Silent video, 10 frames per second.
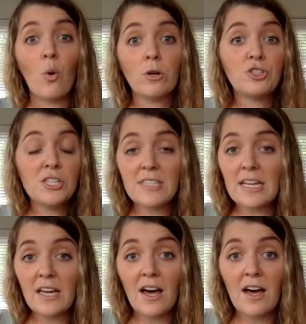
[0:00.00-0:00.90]
or just
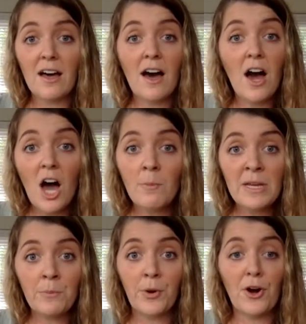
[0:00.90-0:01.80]
like a
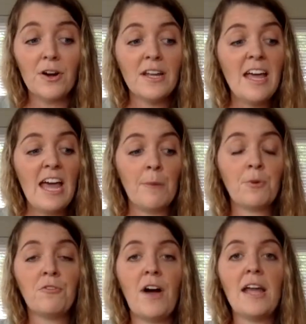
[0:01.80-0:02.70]
hummingbird, and
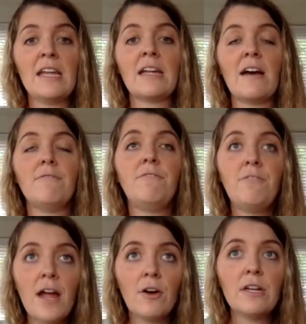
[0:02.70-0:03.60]
providing a
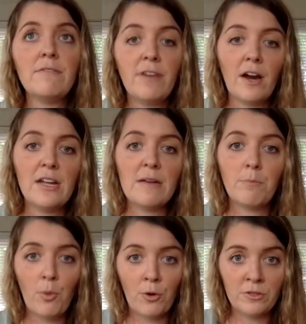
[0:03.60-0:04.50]
very, very
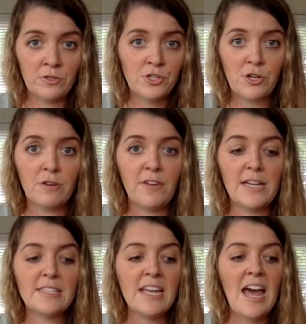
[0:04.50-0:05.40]
important
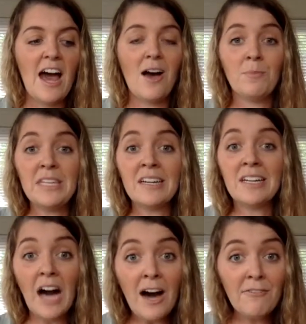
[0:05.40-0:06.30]
service. The
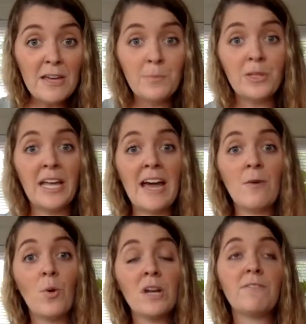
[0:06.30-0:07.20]
agave
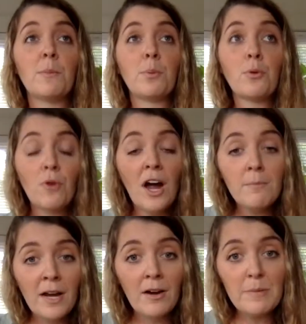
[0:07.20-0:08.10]
plant, one of the
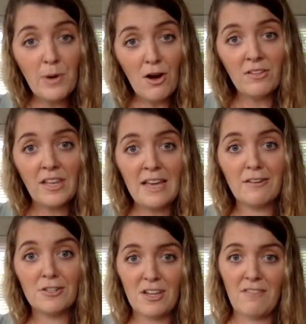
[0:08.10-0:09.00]
primary
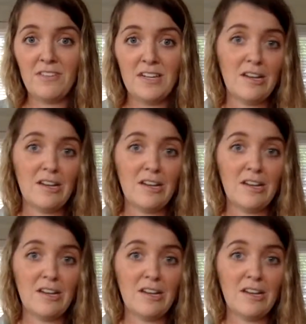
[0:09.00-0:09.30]
pollinators of the